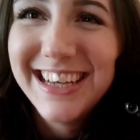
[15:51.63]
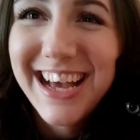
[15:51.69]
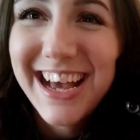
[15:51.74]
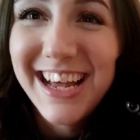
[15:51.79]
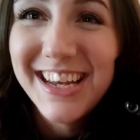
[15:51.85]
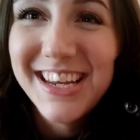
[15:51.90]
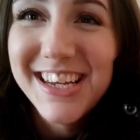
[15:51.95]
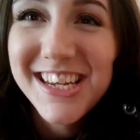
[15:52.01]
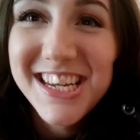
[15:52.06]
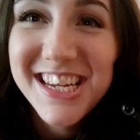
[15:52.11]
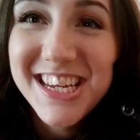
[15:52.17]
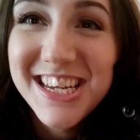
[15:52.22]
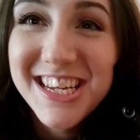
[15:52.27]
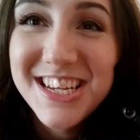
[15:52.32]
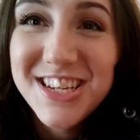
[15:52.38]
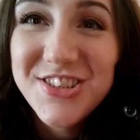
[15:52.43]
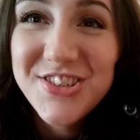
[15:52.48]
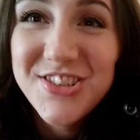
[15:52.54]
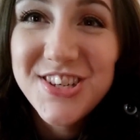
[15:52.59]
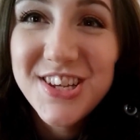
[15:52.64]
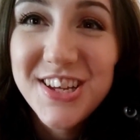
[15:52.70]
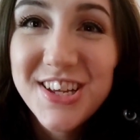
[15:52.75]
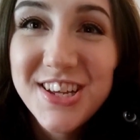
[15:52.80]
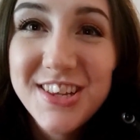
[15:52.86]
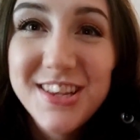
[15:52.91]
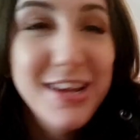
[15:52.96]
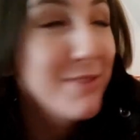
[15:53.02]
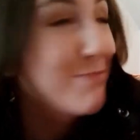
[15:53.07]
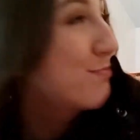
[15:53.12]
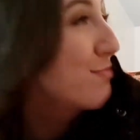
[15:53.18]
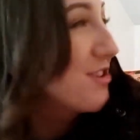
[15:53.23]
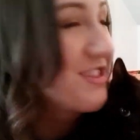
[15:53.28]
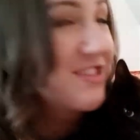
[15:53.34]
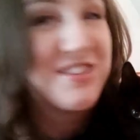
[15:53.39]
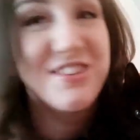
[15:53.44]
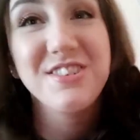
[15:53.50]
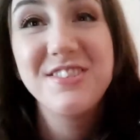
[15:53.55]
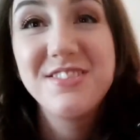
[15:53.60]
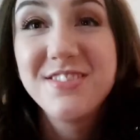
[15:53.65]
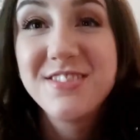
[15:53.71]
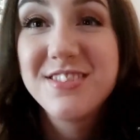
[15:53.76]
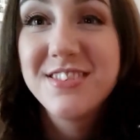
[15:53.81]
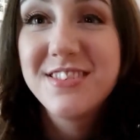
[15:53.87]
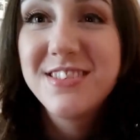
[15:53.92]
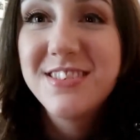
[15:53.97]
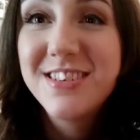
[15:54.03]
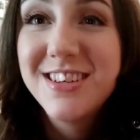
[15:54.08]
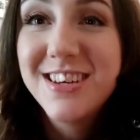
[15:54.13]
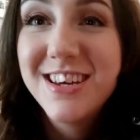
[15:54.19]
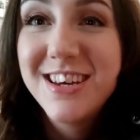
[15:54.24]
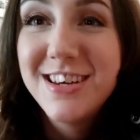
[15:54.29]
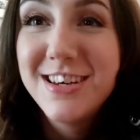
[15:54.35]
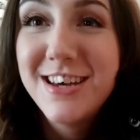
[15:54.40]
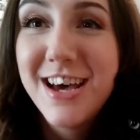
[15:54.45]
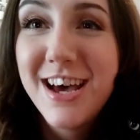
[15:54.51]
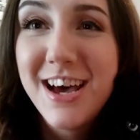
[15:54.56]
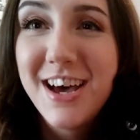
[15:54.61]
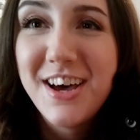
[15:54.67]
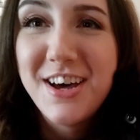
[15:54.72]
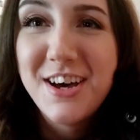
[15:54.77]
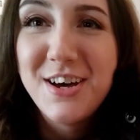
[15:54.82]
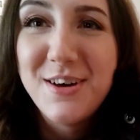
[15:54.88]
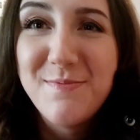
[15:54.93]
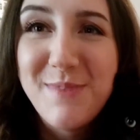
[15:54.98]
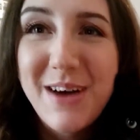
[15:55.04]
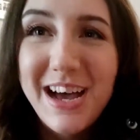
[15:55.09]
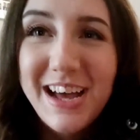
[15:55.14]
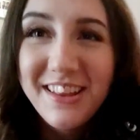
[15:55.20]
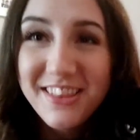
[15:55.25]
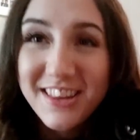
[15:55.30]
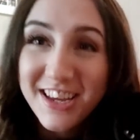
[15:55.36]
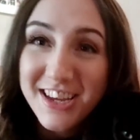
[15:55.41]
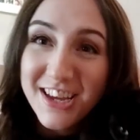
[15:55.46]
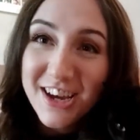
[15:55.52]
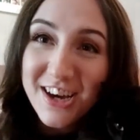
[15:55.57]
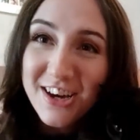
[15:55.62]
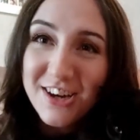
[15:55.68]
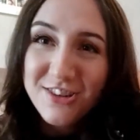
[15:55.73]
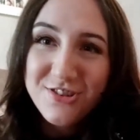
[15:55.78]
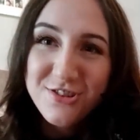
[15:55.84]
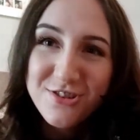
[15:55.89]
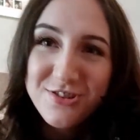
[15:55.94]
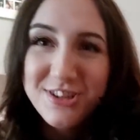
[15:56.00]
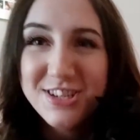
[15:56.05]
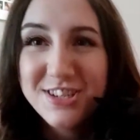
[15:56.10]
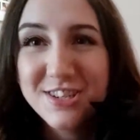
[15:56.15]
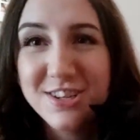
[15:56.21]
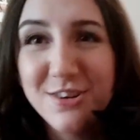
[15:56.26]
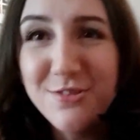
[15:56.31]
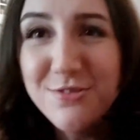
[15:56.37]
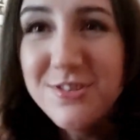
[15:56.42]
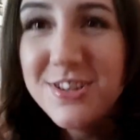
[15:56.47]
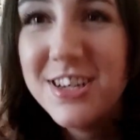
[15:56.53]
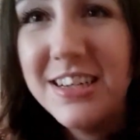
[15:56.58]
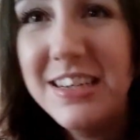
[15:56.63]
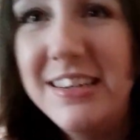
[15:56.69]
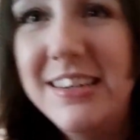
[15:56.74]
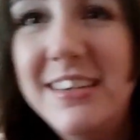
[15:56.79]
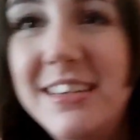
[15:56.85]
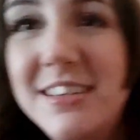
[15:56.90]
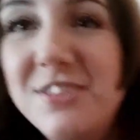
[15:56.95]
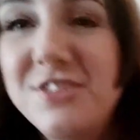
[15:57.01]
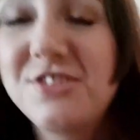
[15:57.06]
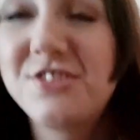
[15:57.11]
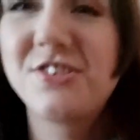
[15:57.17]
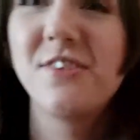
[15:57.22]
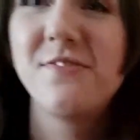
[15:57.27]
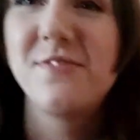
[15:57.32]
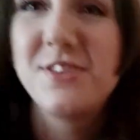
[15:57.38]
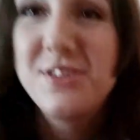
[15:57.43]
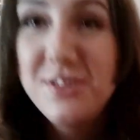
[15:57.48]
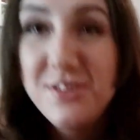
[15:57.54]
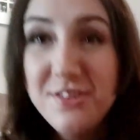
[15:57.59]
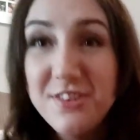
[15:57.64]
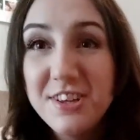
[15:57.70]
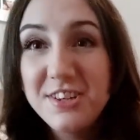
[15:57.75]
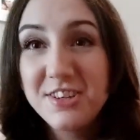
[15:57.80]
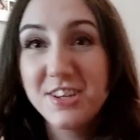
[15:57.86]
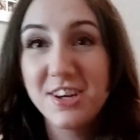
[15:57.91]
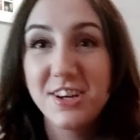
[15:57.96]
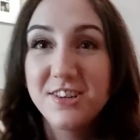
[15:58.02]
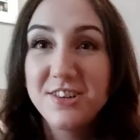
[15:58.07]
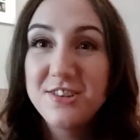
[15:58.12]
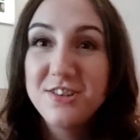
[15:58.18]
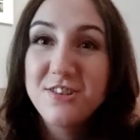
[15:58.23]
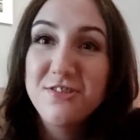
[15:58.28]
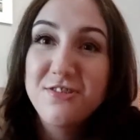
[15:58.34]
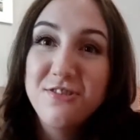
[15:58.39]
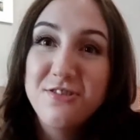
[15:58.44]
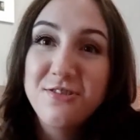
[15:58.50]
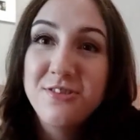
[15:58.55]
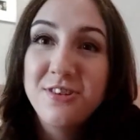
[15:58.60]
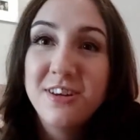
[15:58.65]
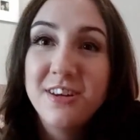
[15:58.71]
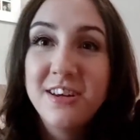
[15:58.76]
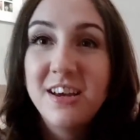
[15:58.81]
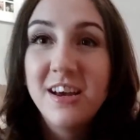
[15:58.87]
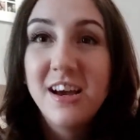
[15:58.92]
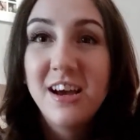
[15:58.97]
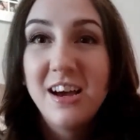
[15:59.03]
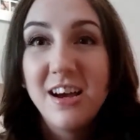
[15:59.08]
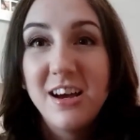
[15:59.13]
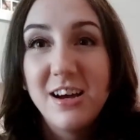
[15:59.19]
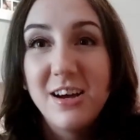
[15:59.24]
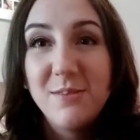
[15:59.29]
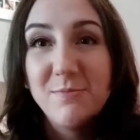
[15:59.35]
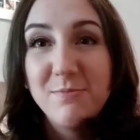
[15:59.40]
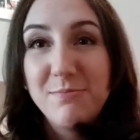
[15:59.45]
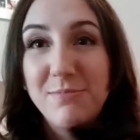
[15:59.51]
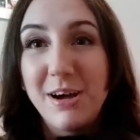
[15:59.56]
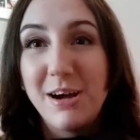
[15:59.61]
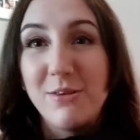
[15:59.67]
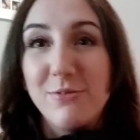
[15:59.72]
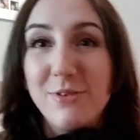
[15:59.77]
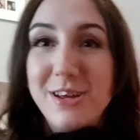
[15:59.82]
and they're brothers. And they are 2 years old, just over 2. They turned 2 about a